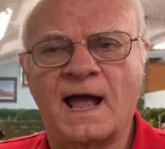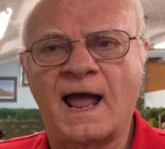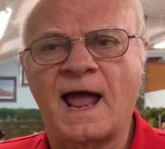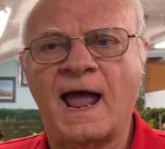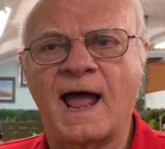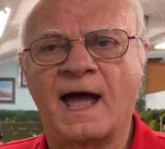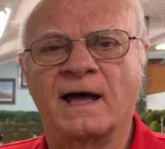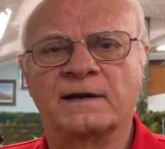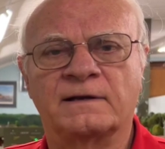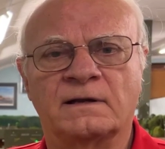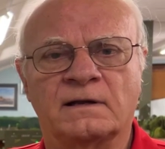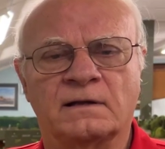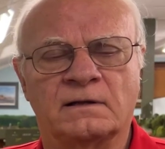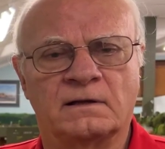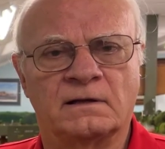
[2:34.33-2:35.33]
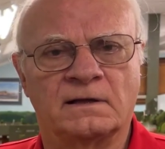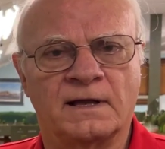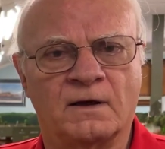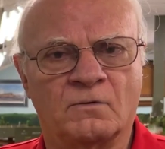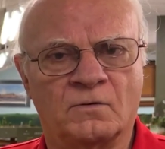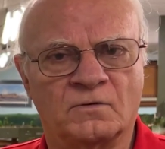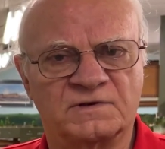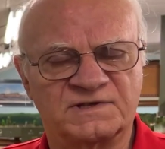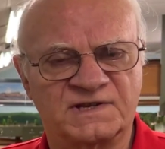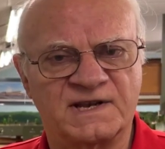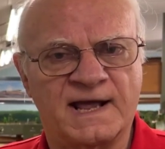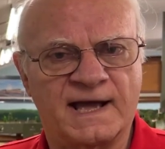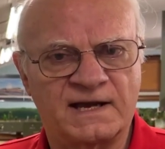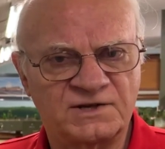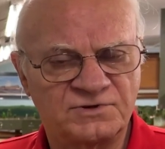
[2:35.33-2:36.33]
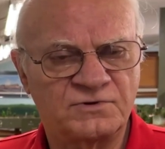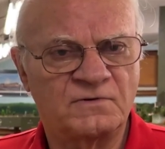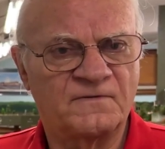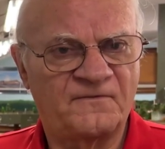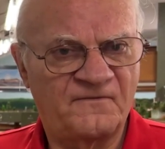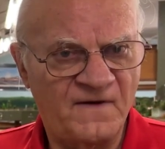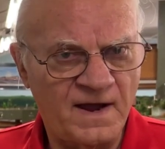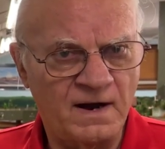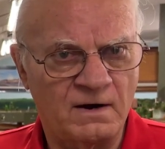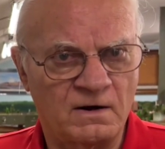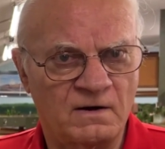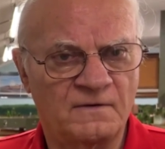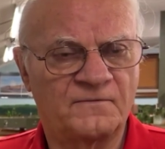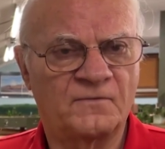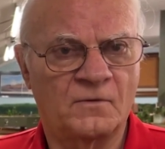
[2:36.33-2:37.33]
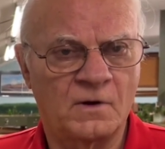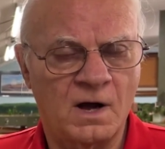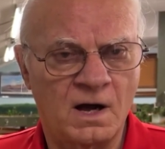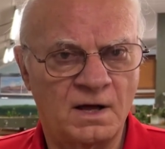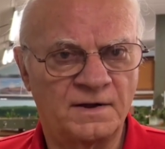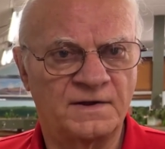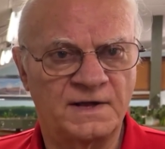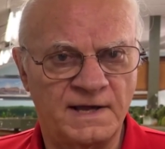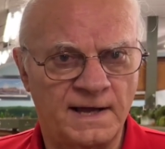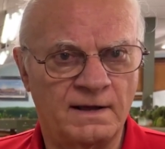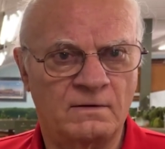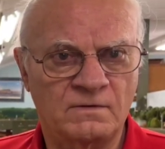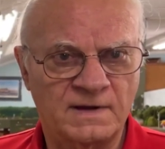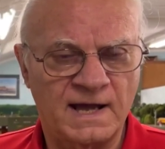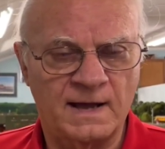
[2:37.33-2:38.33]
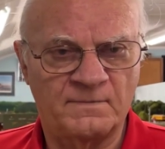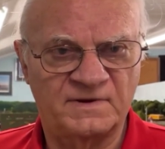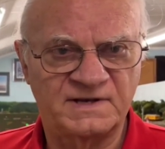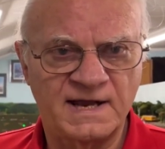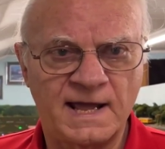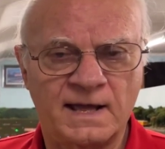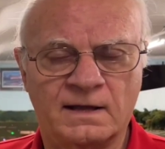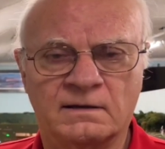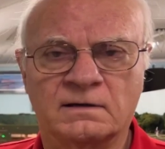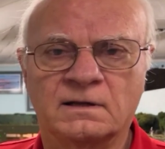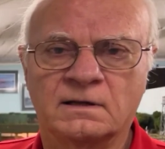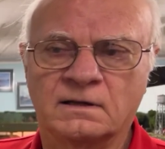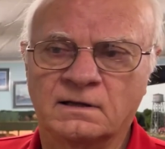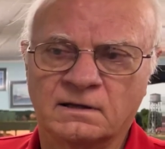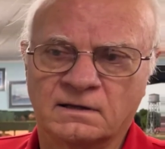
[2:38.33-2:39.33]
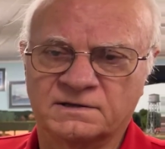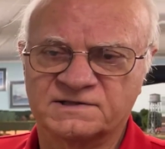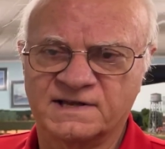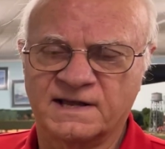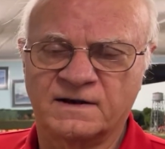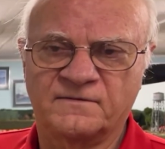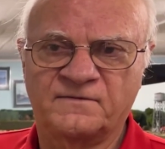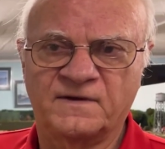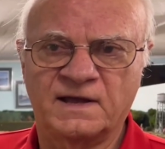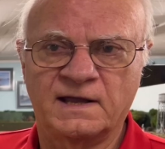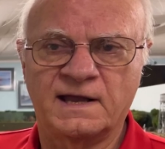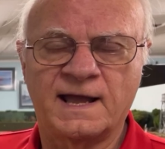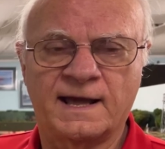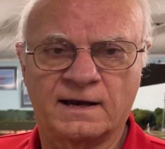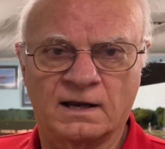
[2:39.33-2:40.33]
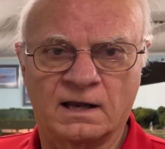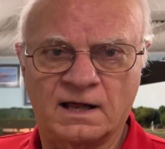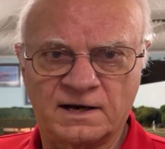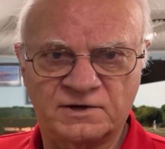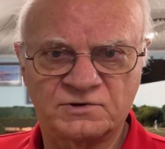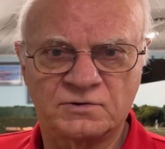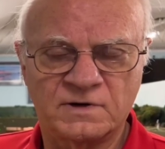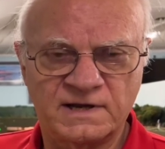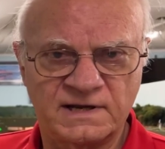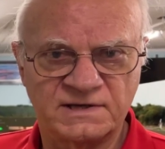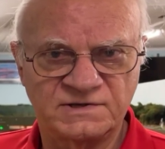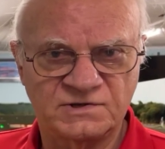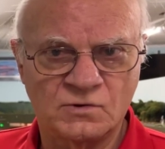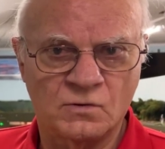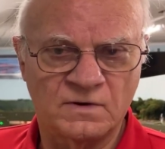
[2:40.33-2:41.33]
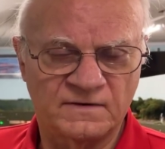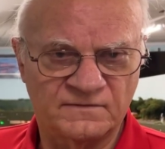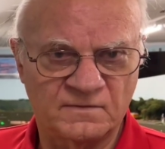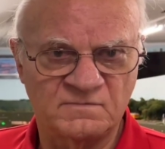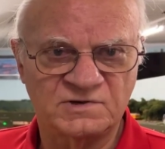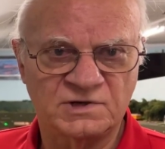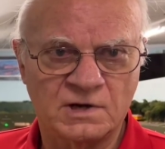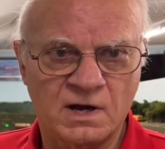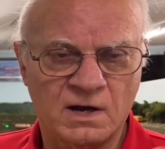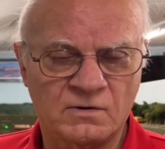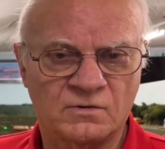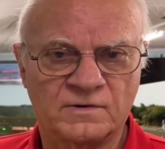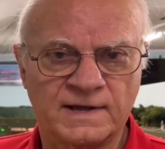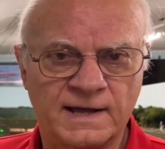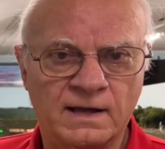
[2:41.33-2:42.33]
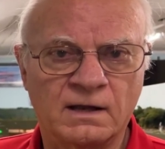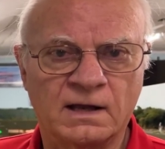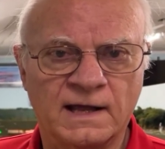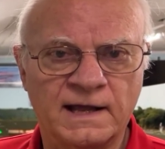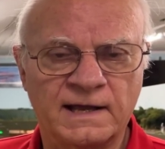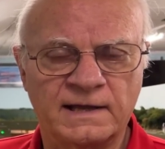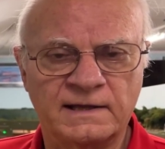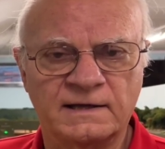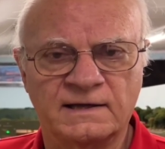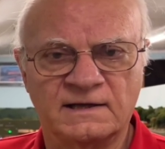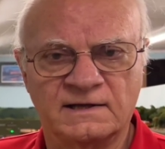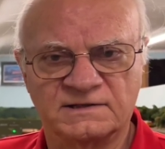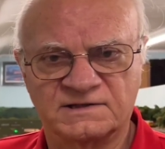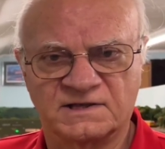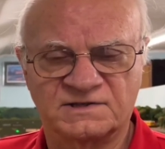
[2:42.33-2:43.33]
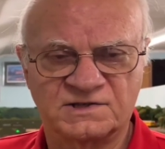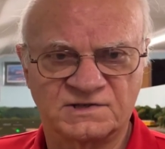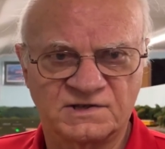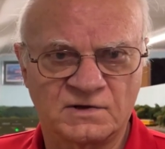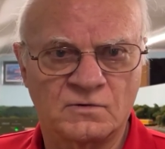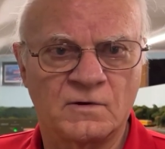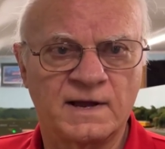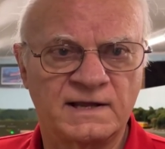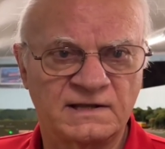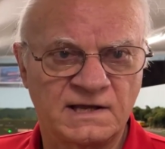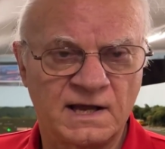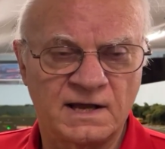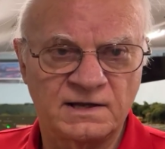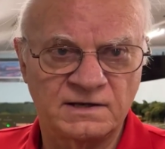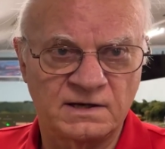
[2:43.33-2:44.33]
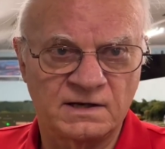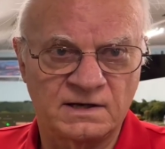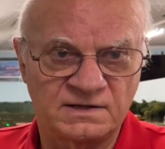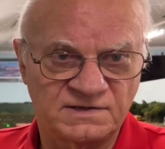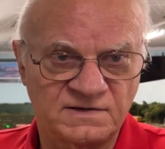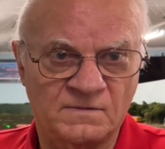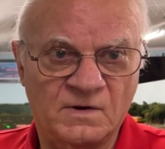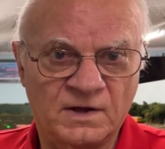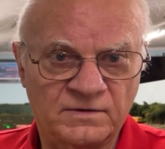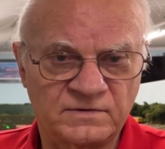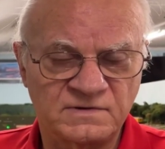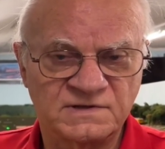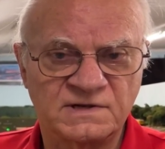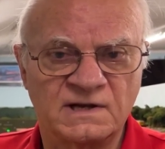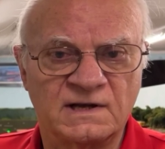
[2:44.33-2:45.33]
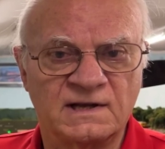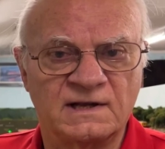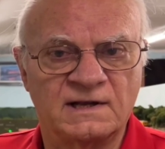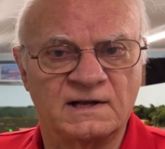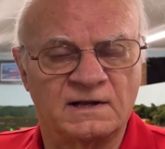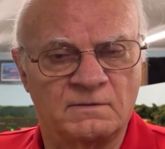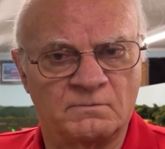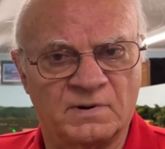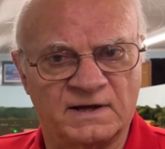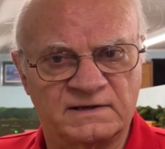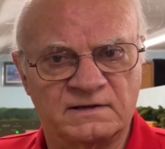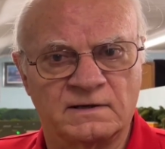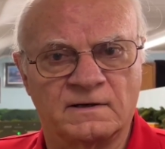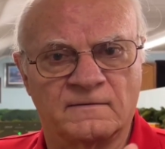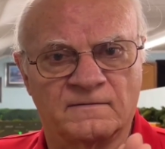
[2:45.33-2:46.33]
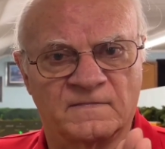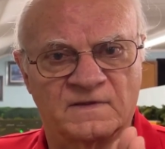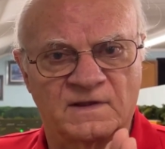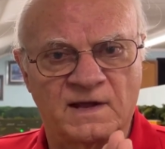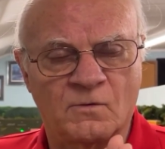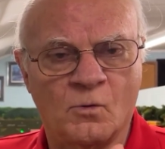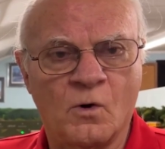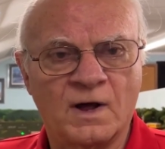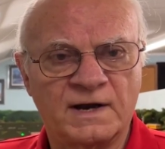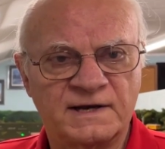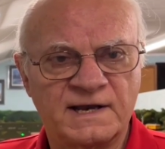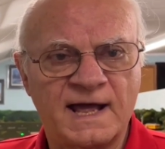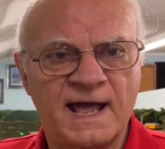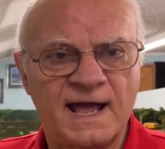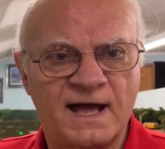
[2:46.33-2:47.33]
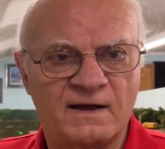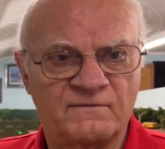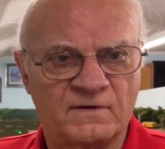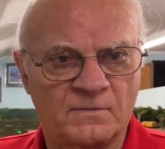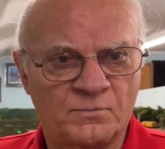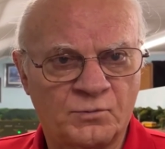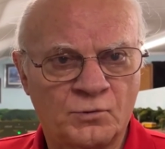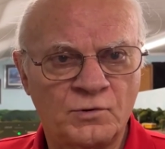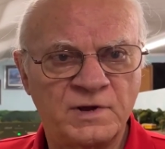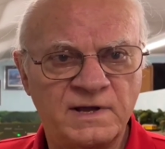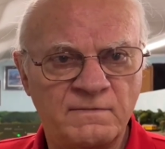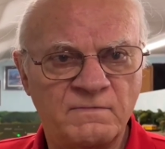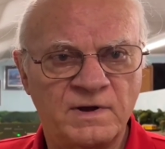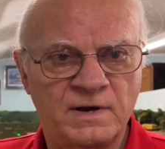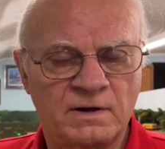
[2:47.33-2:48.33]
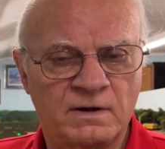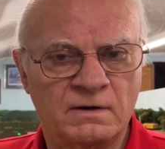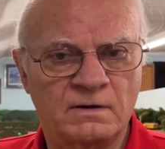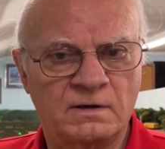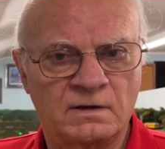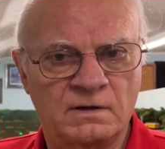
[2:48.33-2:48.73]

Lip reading: and it was an extra fare on the El Capitan. Santa Fe had a lot of trains going from Chicago to LA, such as the Grand Canyon and some others, but they wanted to have a premier